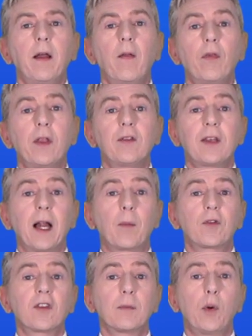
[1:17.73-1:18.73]
and this
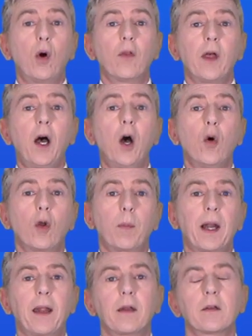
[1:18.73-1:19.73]
helps to support the whole
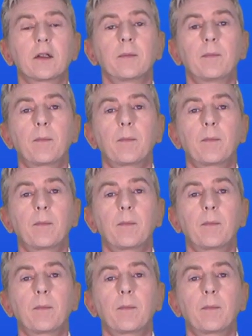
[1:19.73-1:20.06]
plant.